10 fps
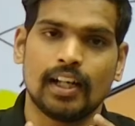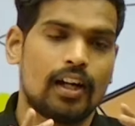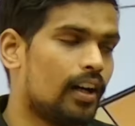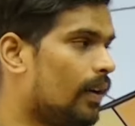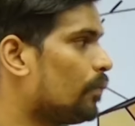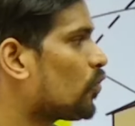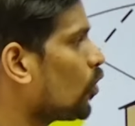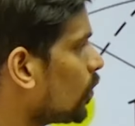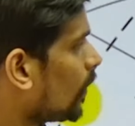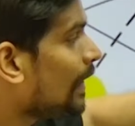
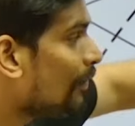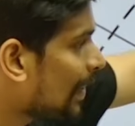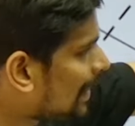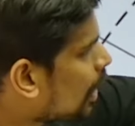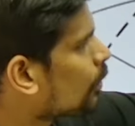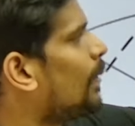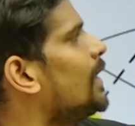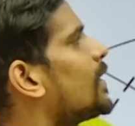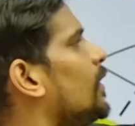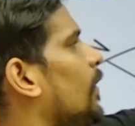So in the winter
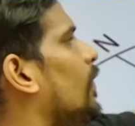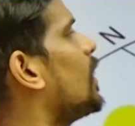months with